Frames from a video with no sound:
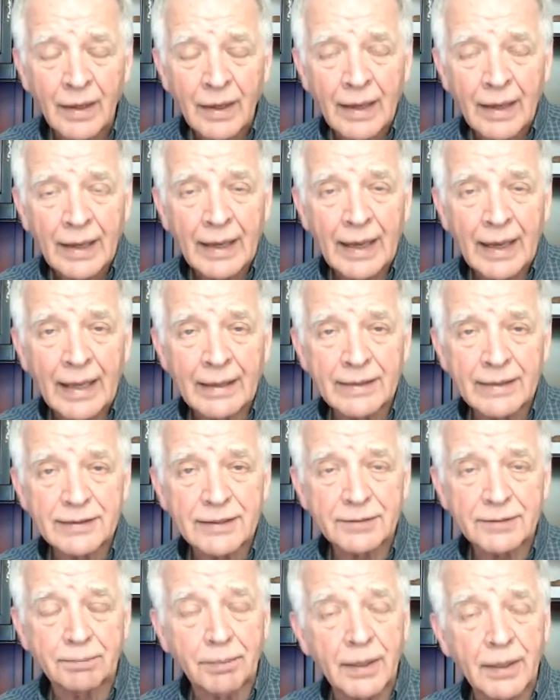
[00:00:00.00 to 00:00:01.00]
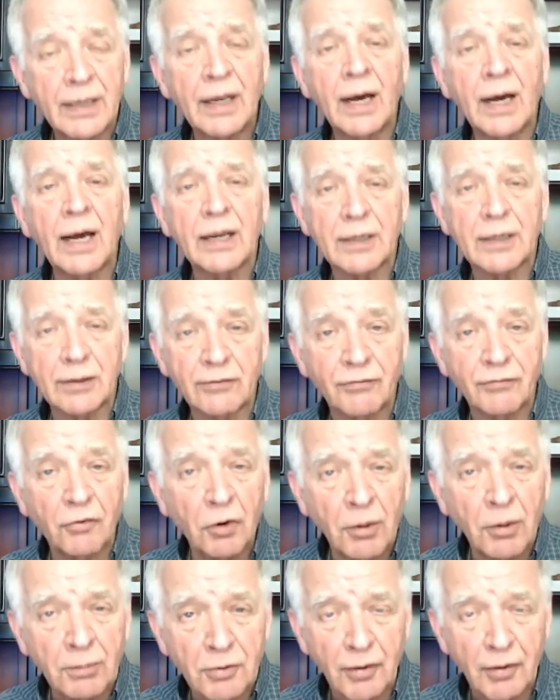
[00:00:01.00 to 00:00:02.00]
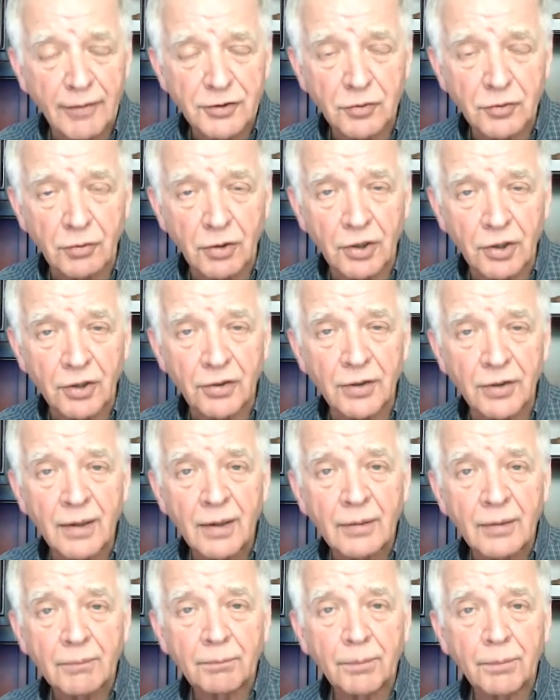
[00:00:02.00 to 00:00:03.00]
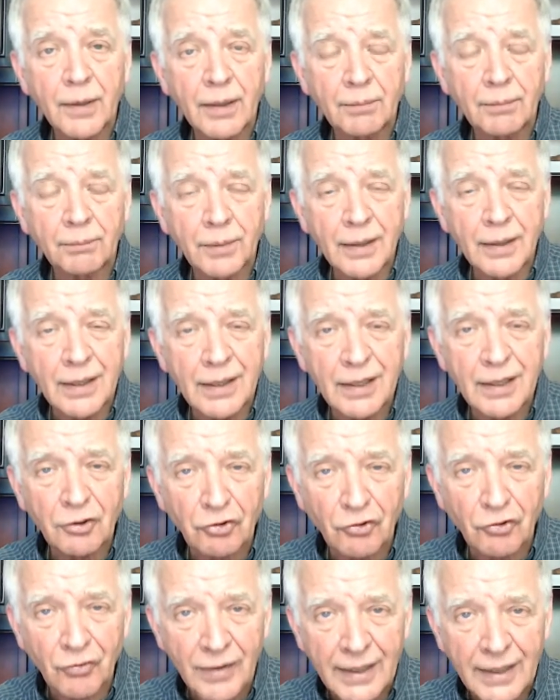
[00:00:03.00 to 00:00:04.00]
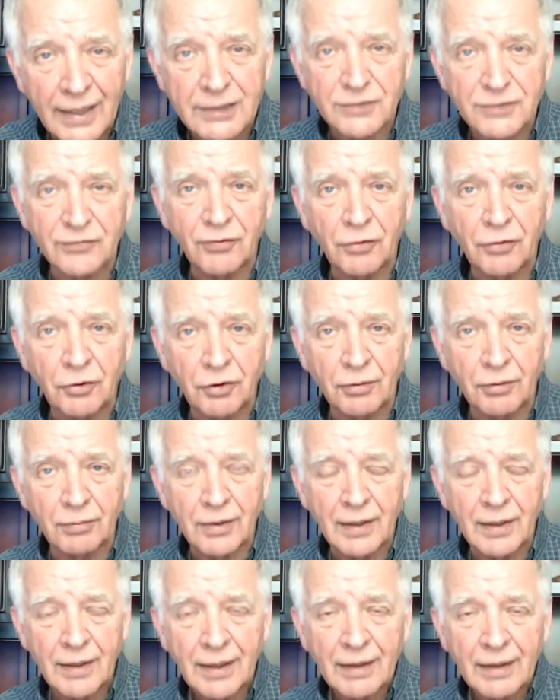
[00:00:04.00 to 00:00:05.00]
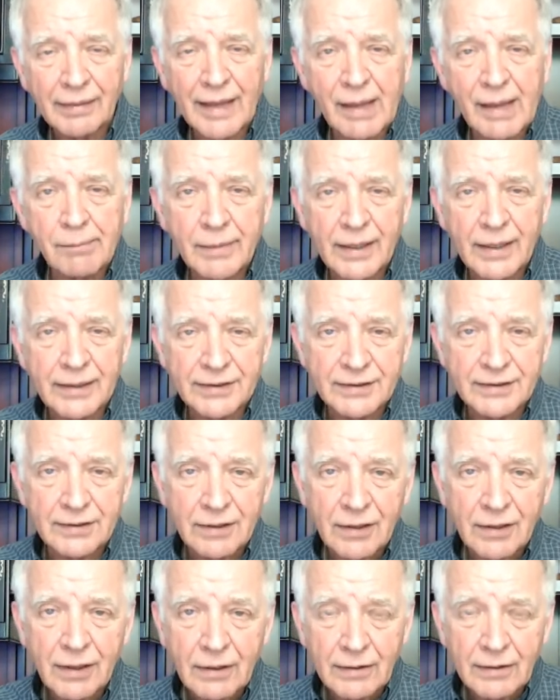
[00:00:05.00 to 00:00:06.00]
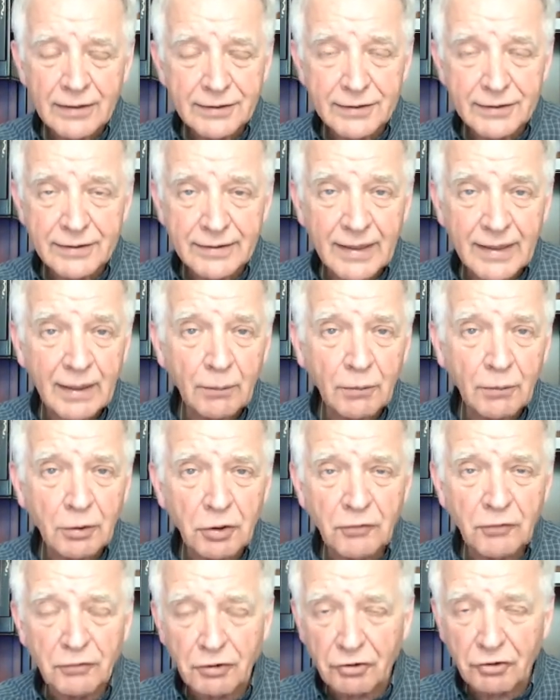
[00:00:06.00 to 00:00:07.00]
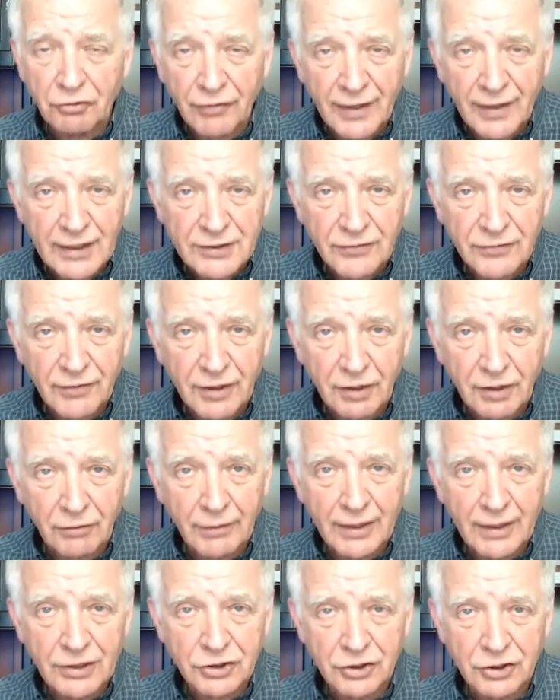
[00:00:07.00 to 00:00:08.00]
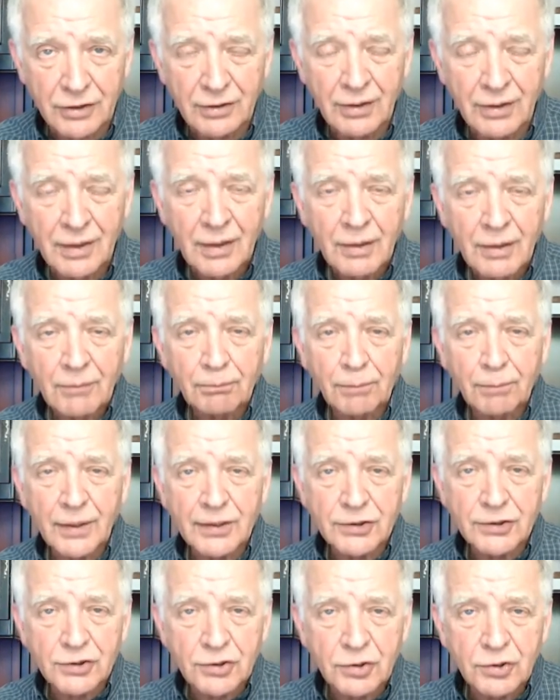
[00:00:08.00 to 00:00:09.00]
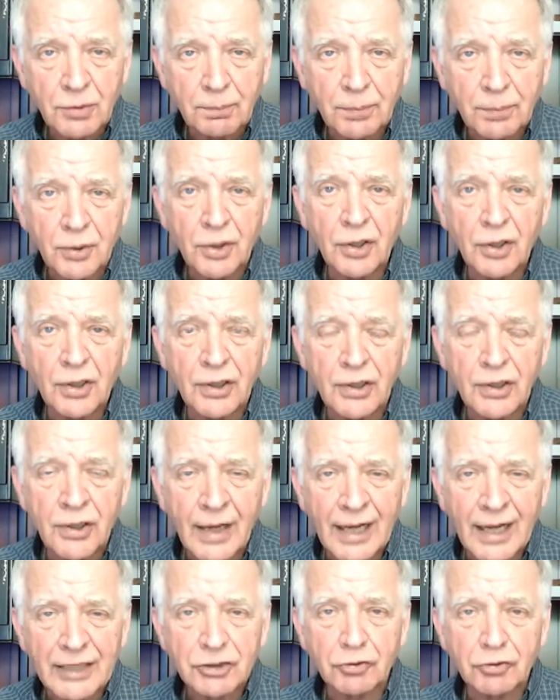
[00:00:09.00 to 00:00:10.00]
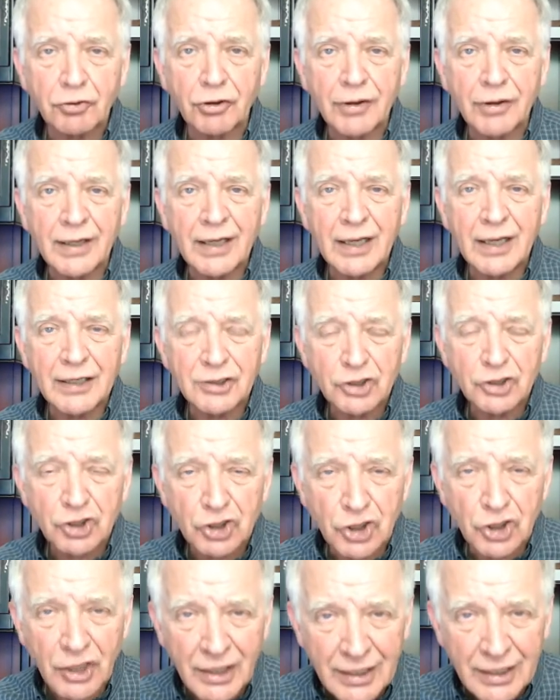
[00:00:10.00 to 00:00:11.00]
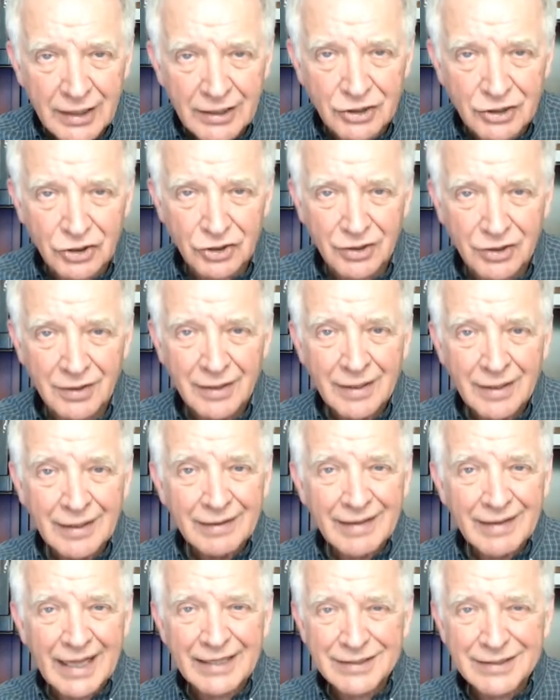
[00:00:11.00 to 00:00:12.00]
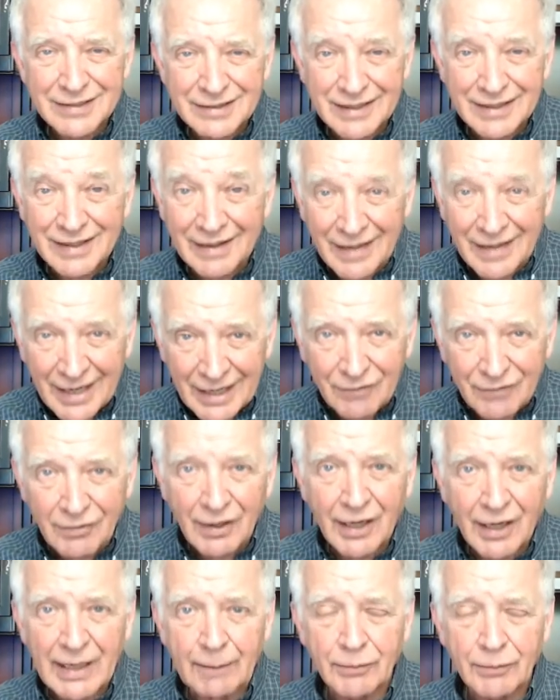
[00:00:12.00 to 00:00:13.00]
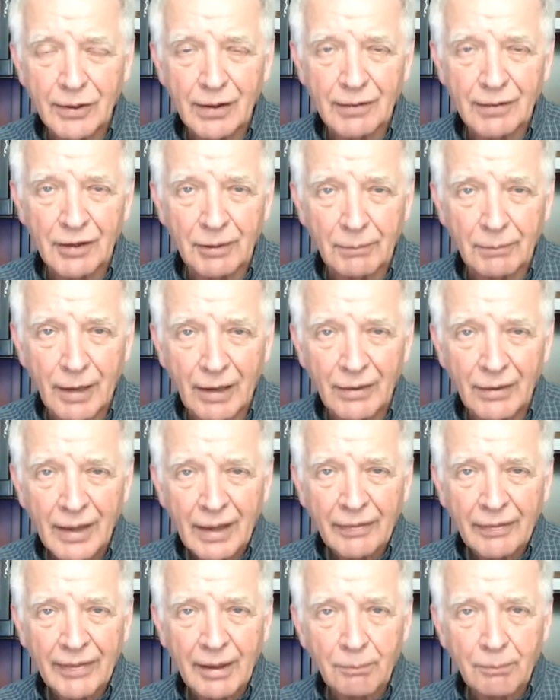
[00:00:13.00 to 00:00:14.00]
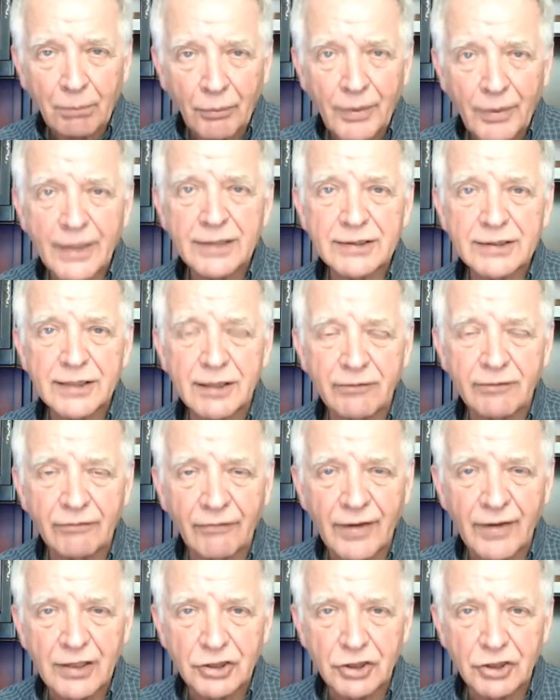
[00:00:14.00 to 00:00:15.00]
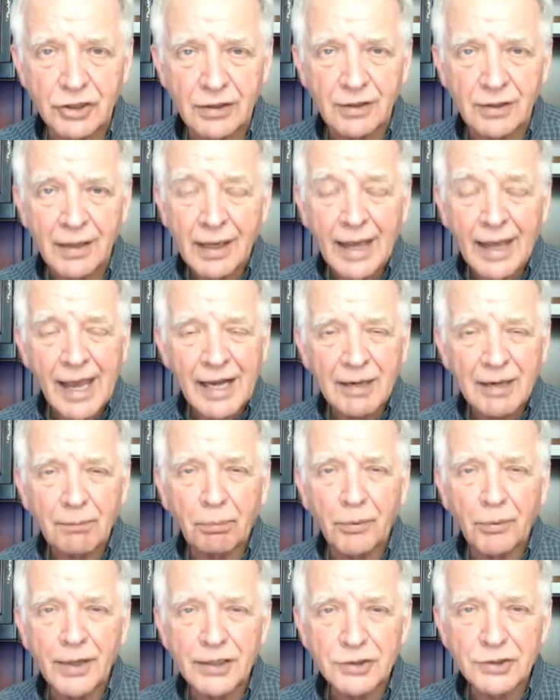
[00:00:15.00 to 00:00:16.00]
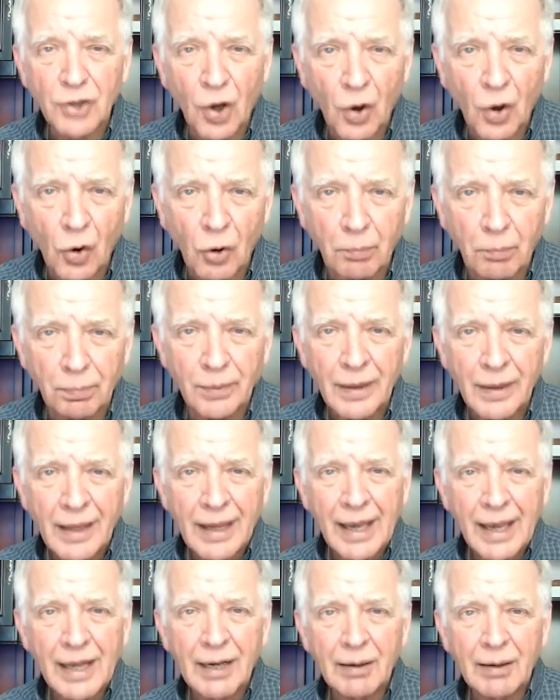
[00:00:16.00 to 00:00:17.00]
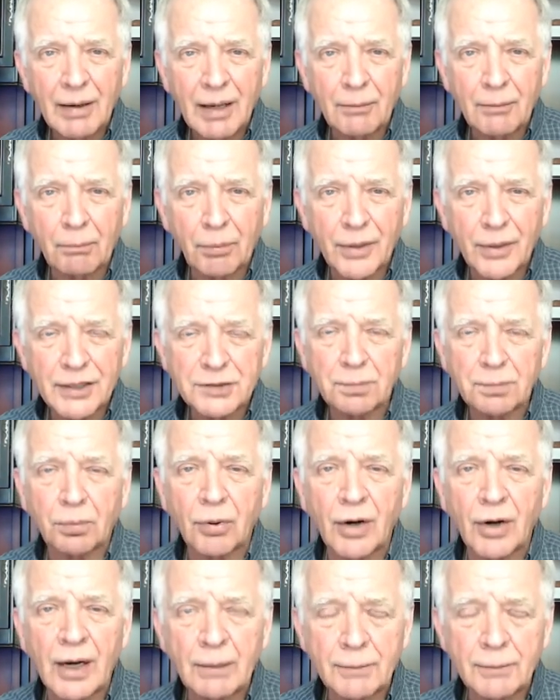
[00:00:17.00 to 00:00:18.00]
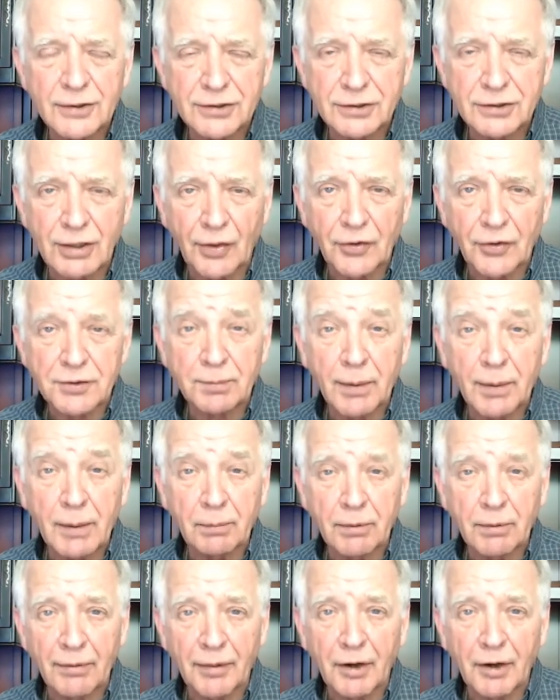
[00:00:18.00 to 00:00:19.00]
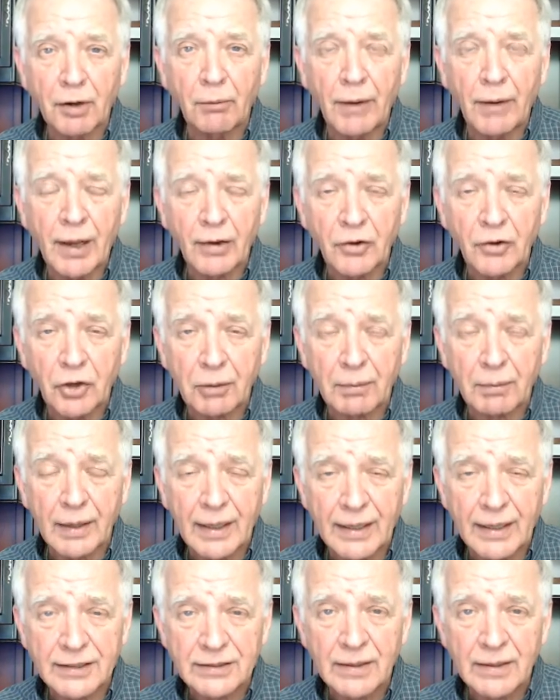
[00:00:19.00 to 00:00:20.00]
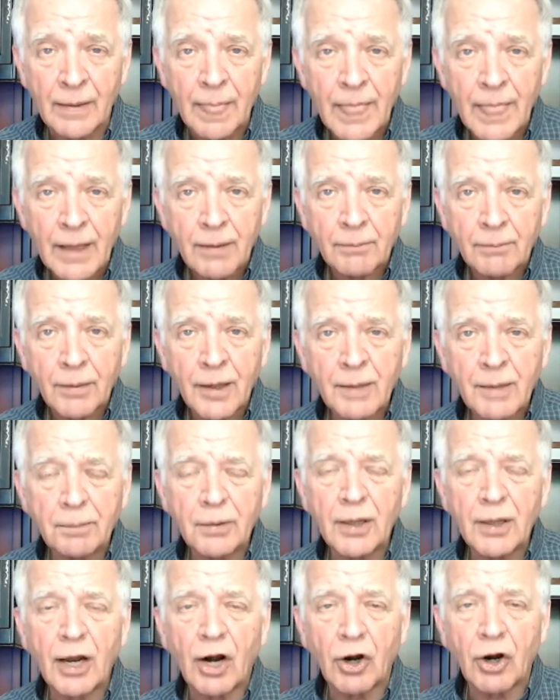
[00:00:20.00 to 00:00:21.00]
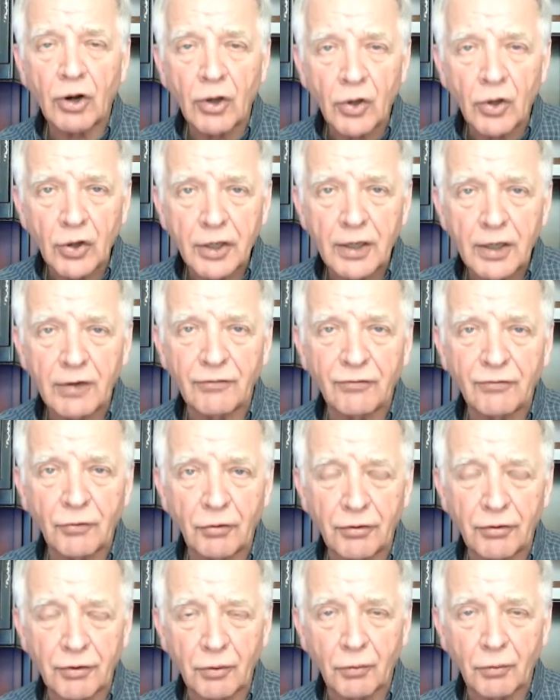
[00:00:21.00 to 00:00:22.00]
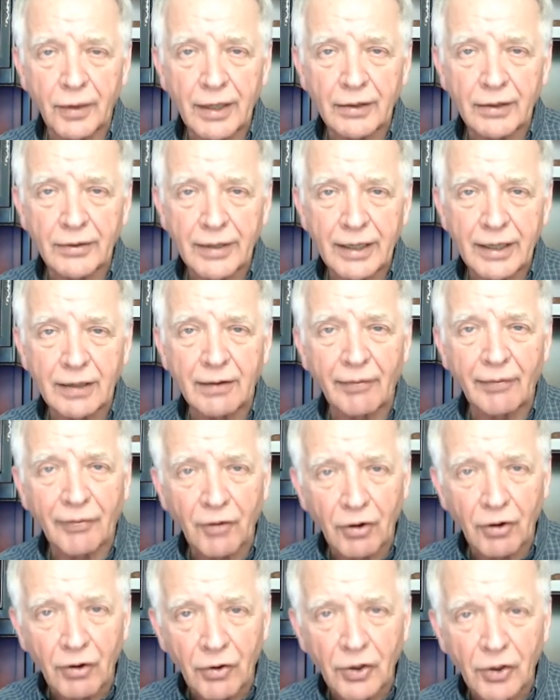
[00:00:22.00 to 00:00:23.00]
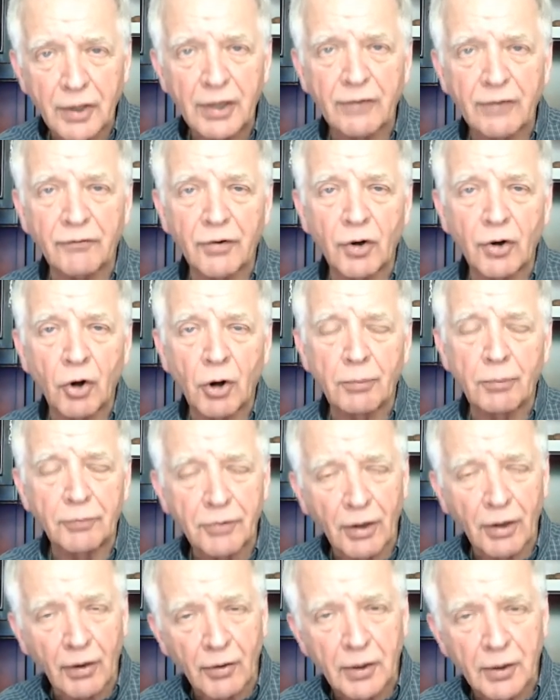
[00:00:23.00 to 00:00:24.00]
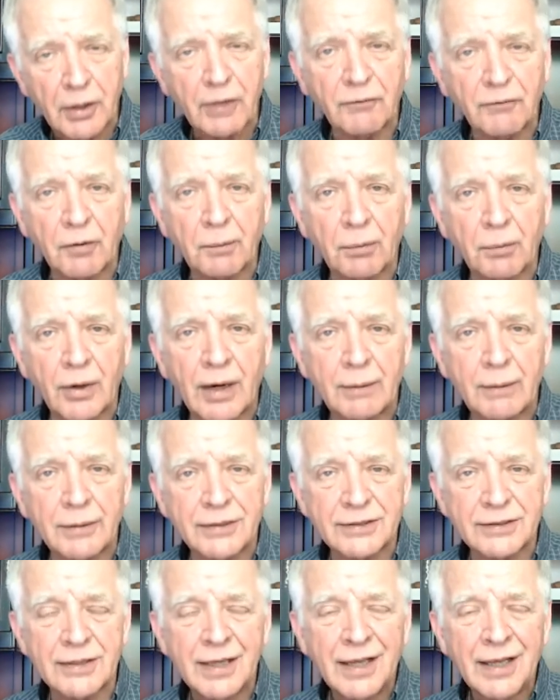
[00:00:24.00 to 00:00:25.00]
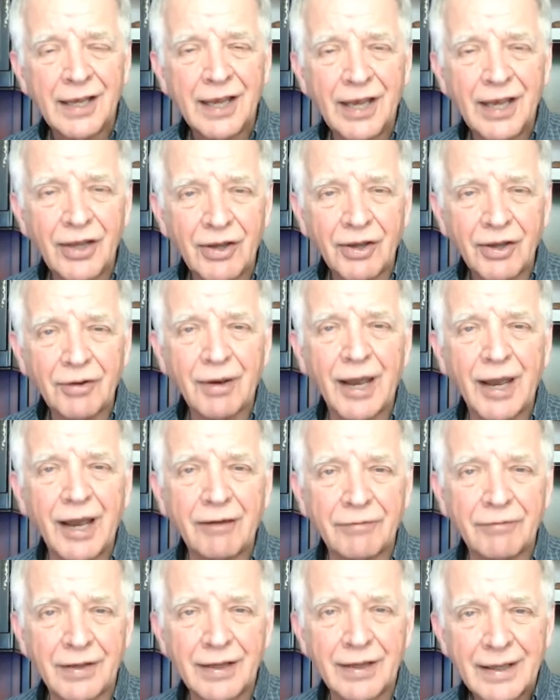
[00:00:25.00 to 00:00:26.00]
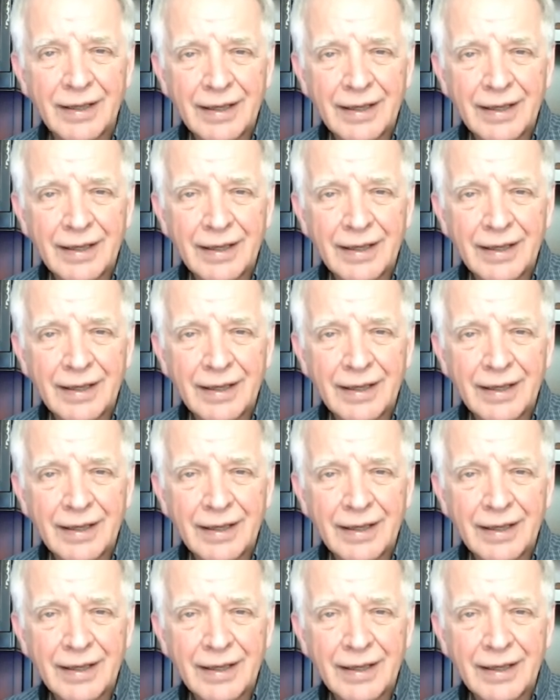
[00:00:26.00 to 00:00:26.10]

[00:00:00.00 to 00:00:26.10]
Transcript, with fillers: And He says, Be not conformed to this world, but be transformed. That means it's the same word for transfiguration. Be supernaturally changed. That's the light of God I'm telling you about. That brings conviction and it brings hope and it, it, brings promise to those people that are around you because people are looking for the real deal. They're looking for hope. They're looking for promise and you have it.